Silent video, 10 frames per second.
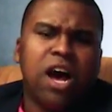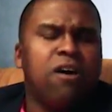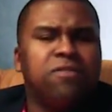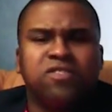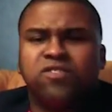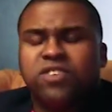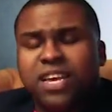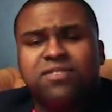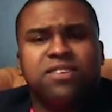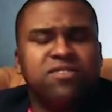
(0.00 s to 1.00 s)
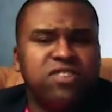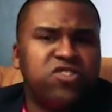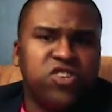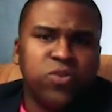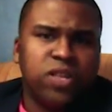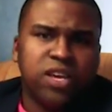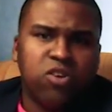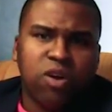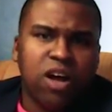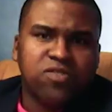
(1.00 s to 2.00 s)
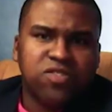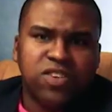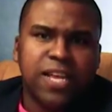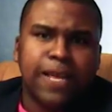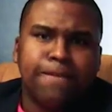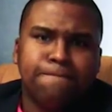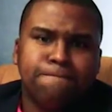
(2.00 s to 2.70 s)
all the senseless disunity across the city.